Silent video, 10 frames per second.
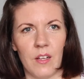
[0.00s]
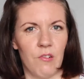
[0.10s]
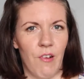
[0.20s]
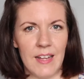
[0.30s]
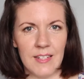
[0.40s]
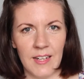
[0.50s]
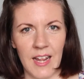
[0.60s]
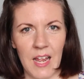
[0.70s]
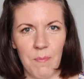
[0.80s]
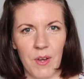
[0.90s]
cradling
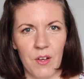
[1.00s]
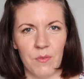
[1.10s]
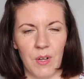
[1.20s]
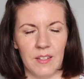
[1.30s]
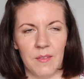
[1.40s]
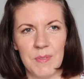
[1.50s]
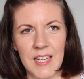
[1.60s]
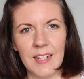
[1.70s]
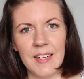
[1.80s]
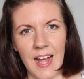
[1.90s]
him,
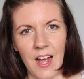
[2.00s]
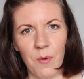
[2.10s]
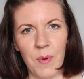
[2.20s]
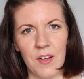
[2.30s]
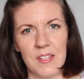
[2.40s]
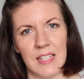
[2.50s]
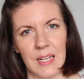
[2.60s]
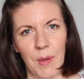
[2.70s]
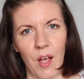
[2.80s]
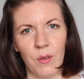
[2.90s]
particularly now because he's a
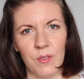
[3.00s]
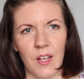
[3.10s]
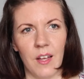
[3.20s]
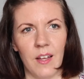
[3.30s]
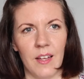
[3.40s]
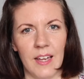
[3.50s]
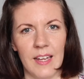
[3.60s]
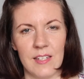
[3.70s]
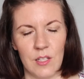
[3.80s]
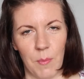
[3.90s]
little bit older,
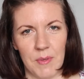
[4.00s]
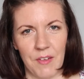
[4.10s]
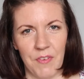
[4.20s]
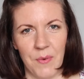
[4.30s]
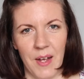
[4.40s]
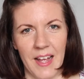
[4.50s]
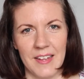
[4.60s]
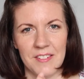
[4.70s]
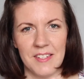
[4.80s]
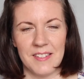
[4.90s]
he slobbers everywhere
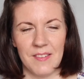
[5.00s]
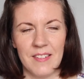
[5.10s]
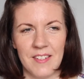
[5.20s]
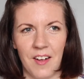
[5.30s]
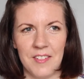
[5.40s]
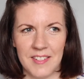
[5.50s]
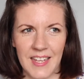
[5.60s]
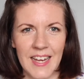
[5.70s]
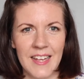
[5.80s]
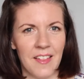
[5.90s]
because he's starting to
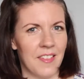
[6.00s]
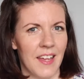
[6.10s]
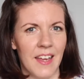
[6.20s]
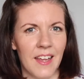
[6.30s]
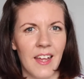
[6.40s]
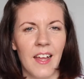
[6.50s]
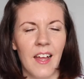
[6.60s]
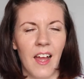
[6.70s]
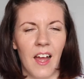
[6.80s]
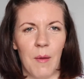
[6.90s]
tease, I think.
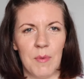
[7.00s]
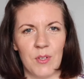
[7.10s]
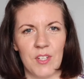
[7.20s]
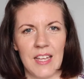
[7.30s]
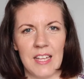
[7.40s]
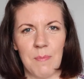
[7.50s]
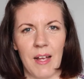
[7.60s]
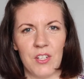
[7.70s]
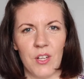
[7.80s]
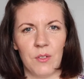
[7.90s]
So it just keeps
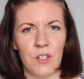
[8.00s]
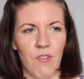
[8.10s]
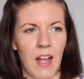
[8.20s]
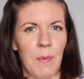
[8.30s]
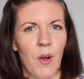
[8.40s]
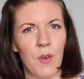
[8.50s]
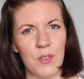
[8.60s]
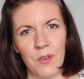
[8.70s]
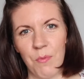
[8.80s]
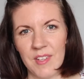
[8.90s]
my shoulder dry, but
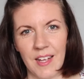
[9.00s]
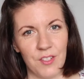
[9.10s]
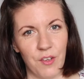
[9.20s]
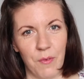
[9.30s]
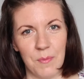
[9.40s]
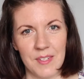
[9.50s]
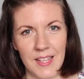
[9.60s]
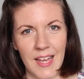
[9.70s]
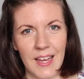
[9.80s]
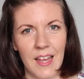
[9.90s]
also protects you from
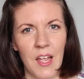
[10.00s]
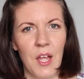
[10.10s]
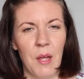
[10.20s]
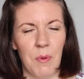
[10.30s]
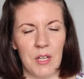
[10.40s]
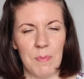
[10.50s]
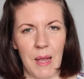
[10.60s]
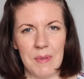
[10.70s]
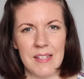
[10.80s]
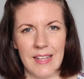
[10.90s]
sick, because
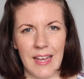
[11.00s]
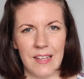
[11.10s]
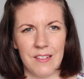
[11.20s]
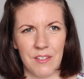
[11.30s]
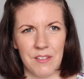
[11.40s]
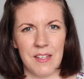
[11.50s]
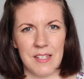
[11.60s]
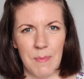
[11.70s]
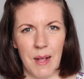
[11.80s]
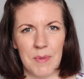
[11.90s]
baby sick does
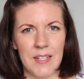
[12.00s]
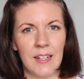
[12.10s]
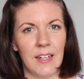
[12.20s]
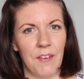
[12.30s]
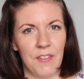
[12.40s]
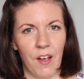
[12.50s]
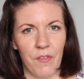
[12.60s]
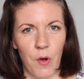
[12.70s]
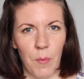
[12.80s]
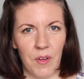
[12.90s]
smell, particularly if they are
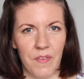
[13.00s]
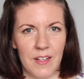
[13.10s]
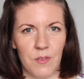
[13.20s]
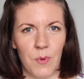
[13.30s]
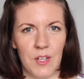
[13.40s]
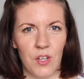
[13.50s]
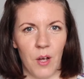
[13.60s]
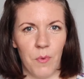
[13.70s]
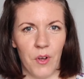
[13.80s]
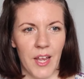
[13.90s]
formula fed, which
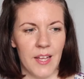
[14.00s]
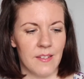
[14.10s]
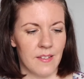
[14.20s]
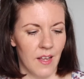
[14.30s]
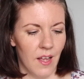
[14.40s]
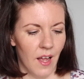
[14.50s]
our boy is.